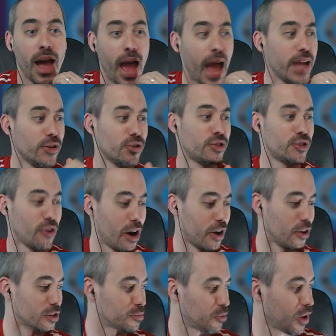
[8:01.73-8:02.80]
Hey, your
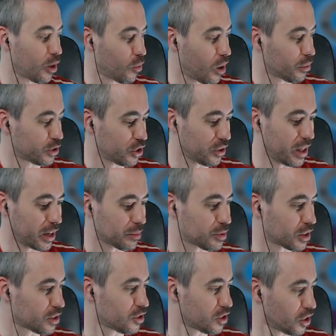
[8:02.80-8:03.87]
striker's playing well. Would you like him to
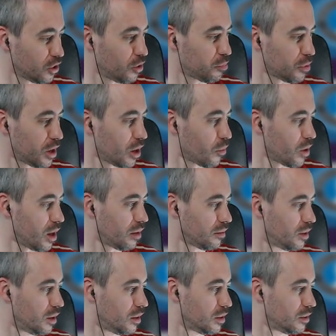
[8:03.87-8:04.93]
continue playing well?
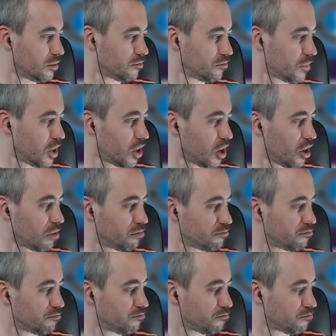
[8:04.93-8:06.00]
You know,
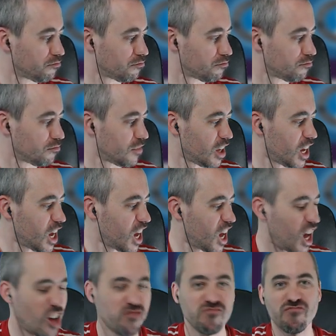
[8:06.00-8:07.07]

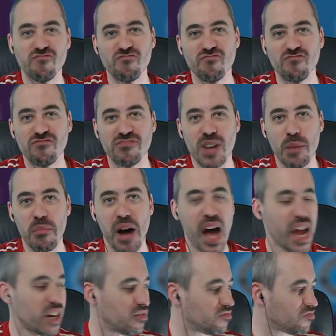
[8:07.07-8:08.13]
yeah, I
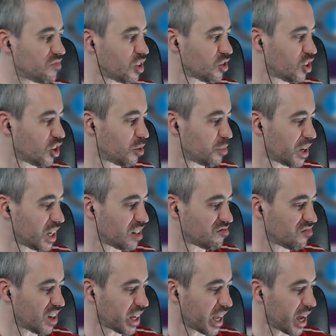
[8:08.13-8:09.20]
might a little bit,
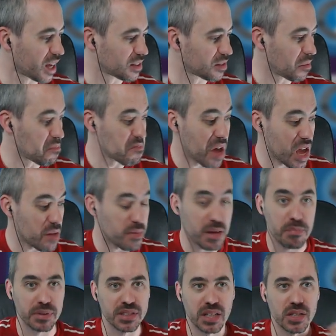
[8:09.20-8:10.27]
I guess. Maybe
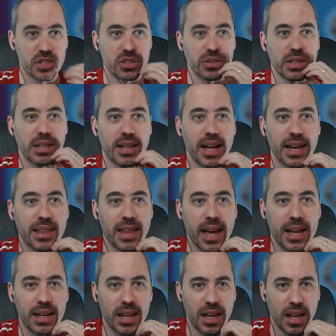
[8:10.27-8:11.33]
potentially like
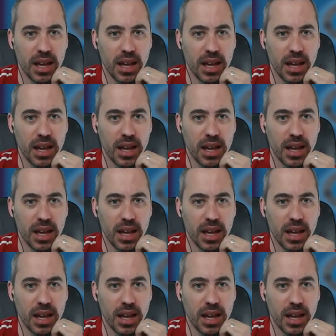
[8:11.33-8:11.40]
that.